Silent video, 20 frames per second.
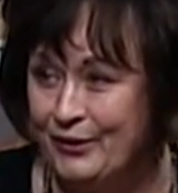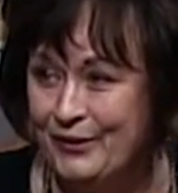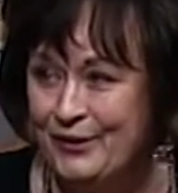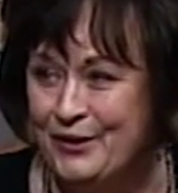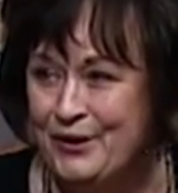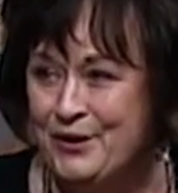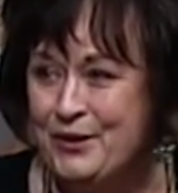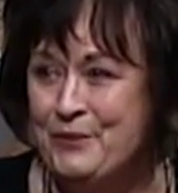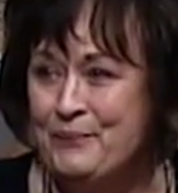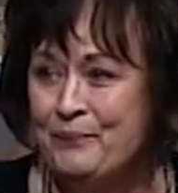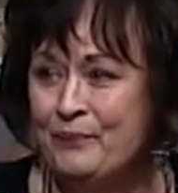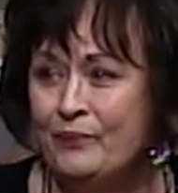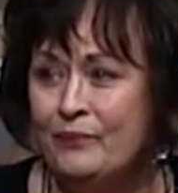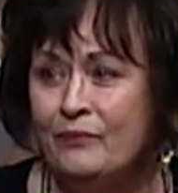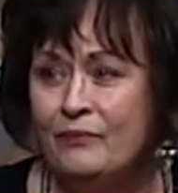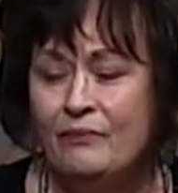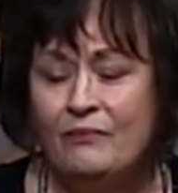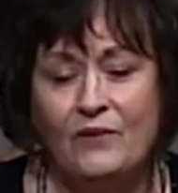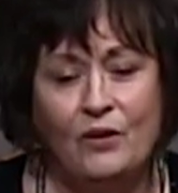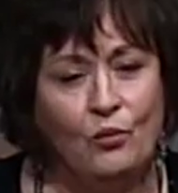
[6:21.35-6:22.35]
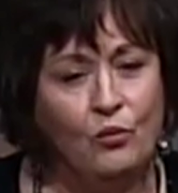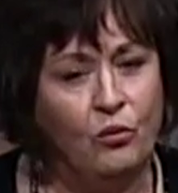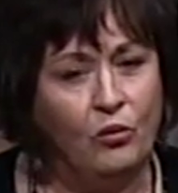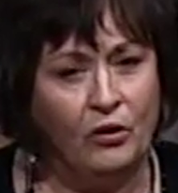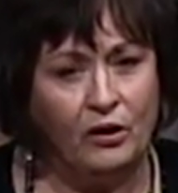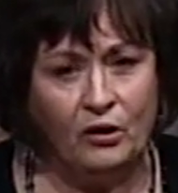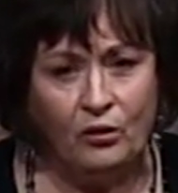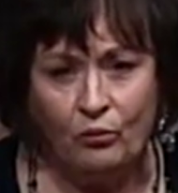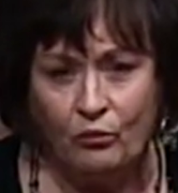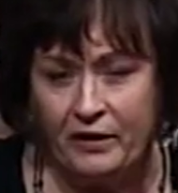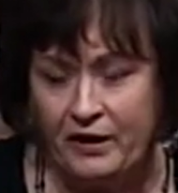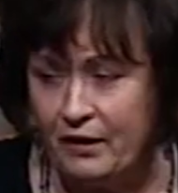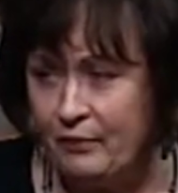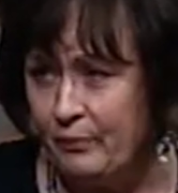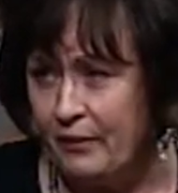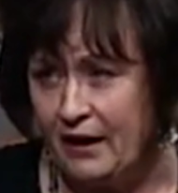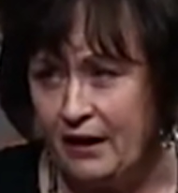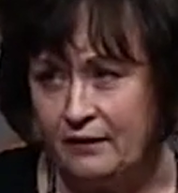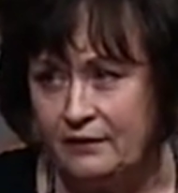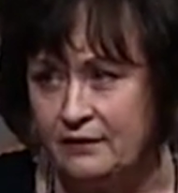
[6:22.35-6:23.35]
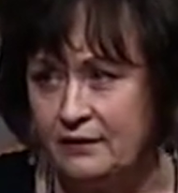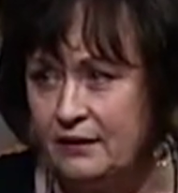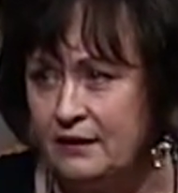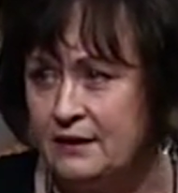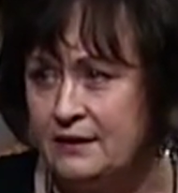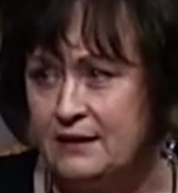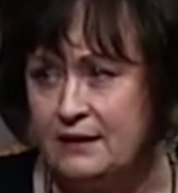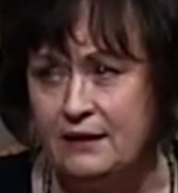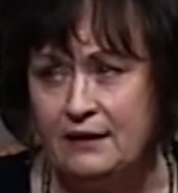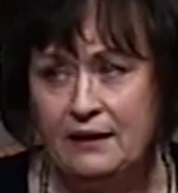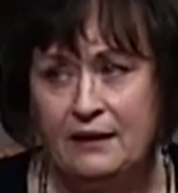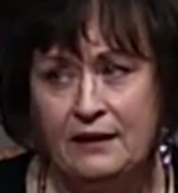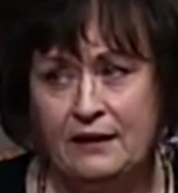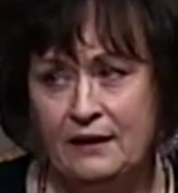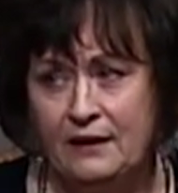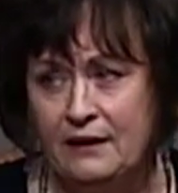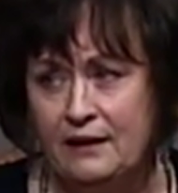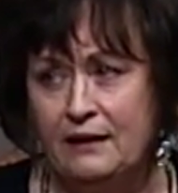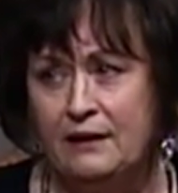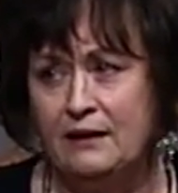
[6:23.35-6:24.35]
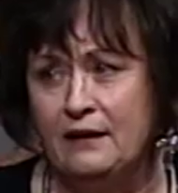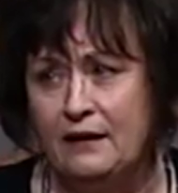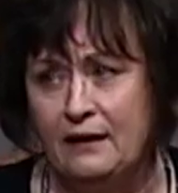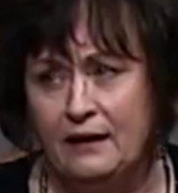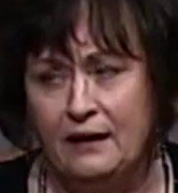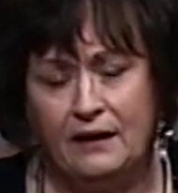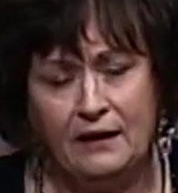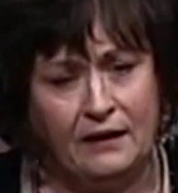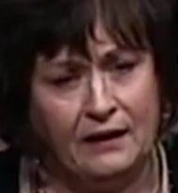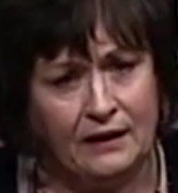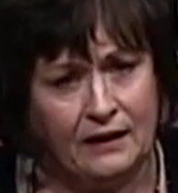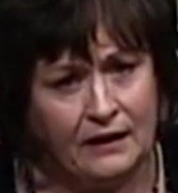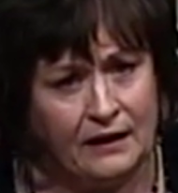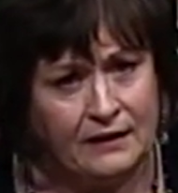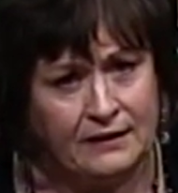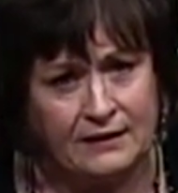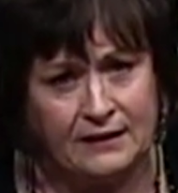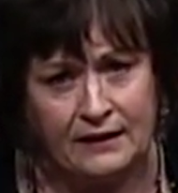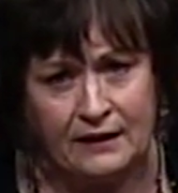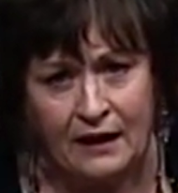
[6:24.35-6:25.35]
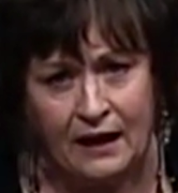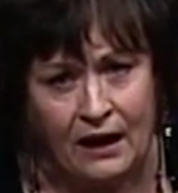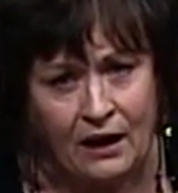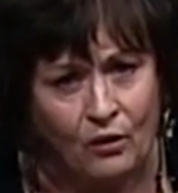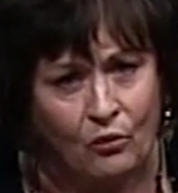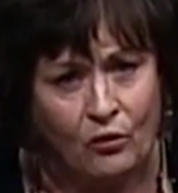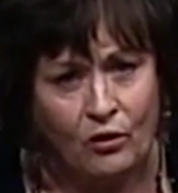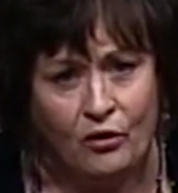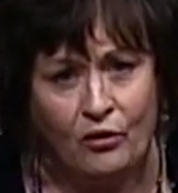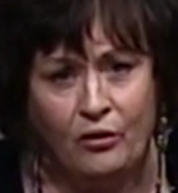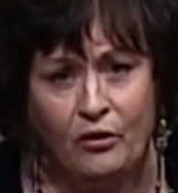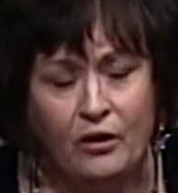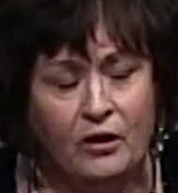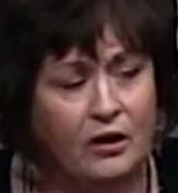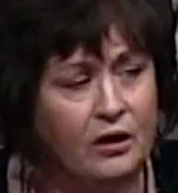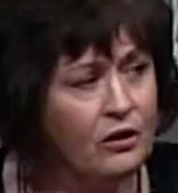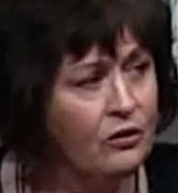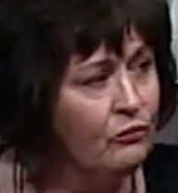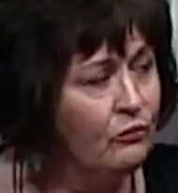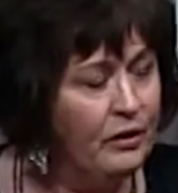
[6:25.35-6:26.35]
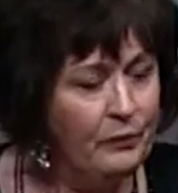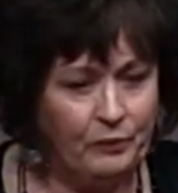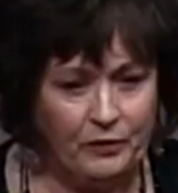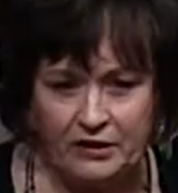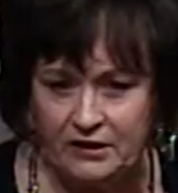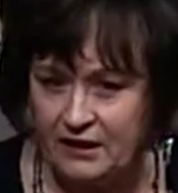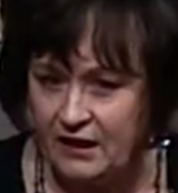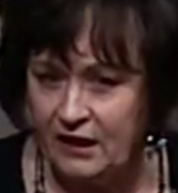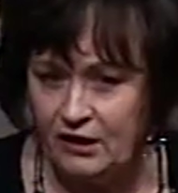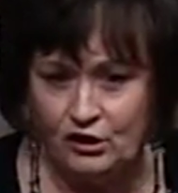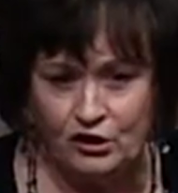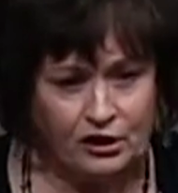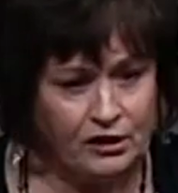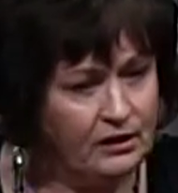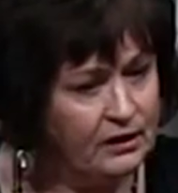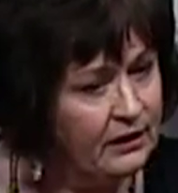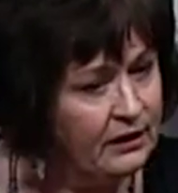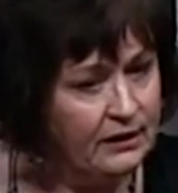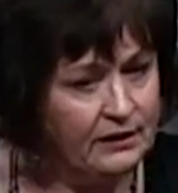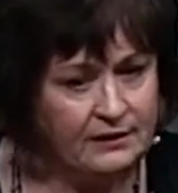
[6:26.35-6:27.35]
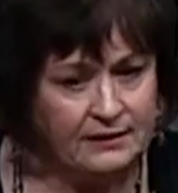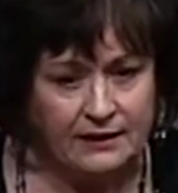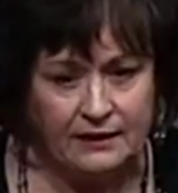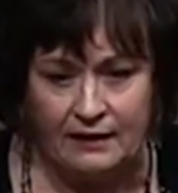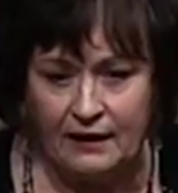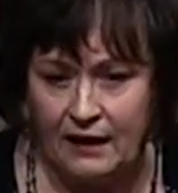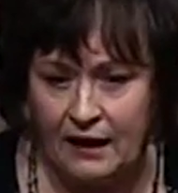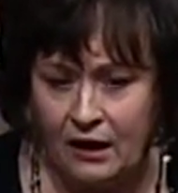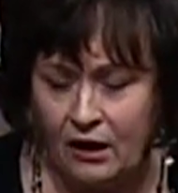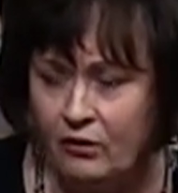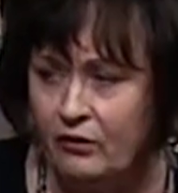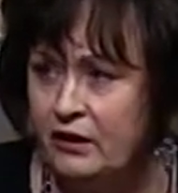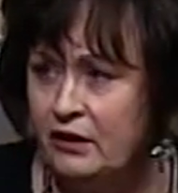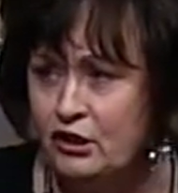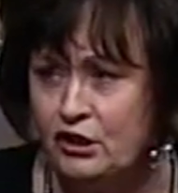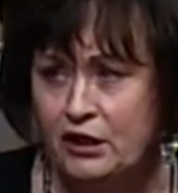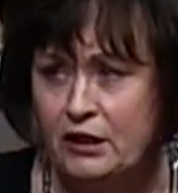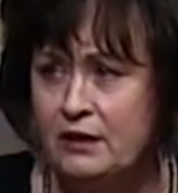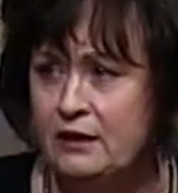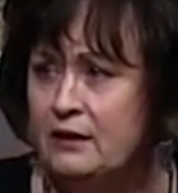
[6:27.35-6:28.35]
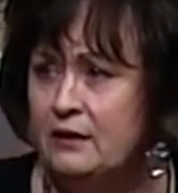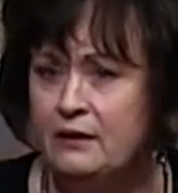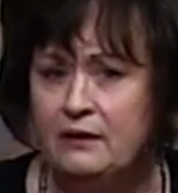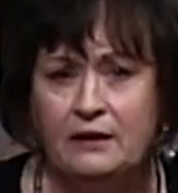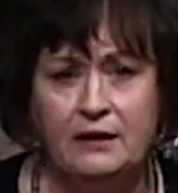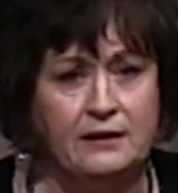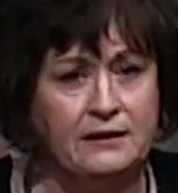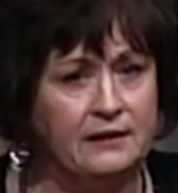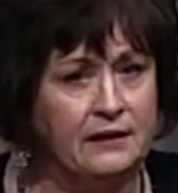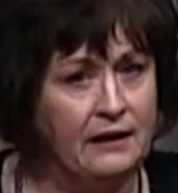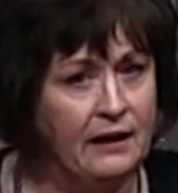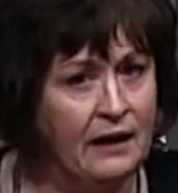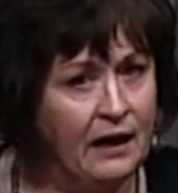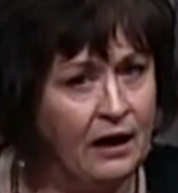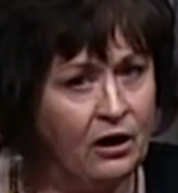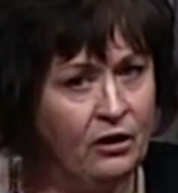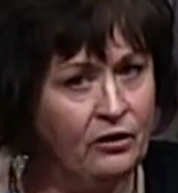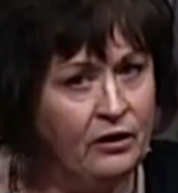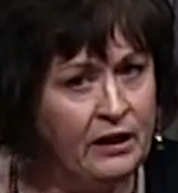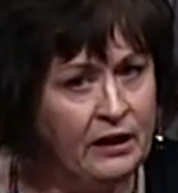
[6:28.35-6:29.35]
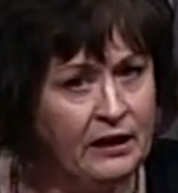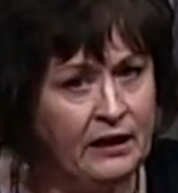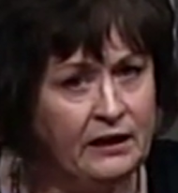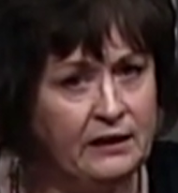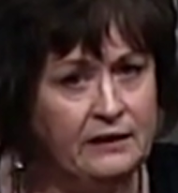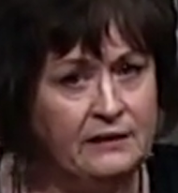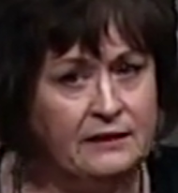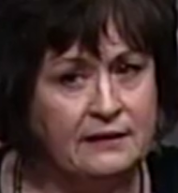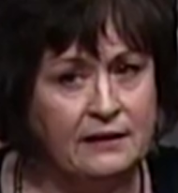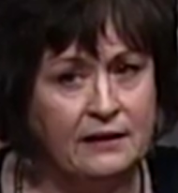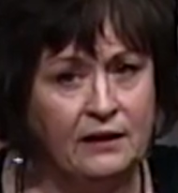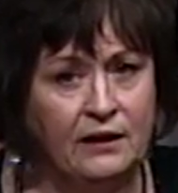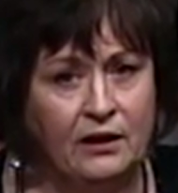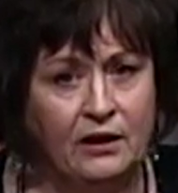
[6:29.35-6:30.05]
Mm-hmm. What are we about? Is it That's so good, Marrie. Is it our reputation? Is it our agenda? Is it our needs?